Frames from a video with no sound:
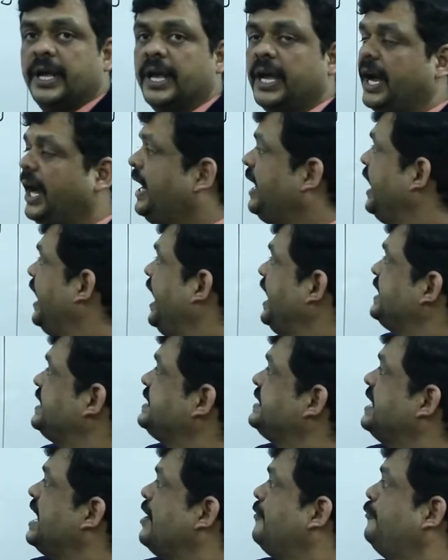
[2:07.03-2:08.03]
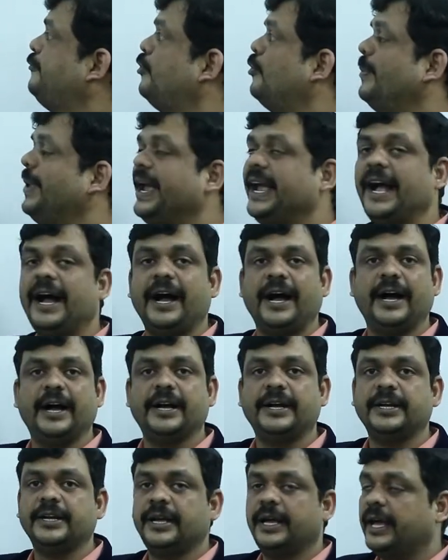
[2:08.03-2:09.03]
And x of omega,
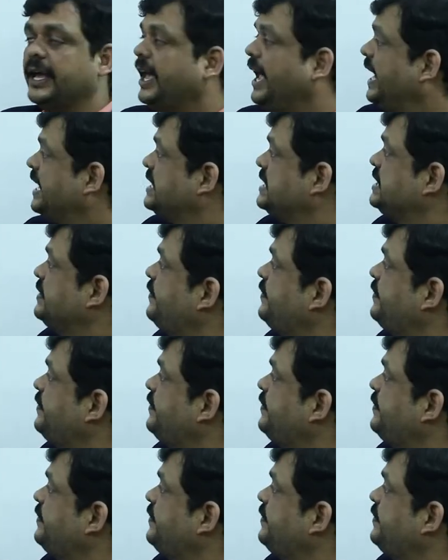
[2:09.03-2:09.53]
x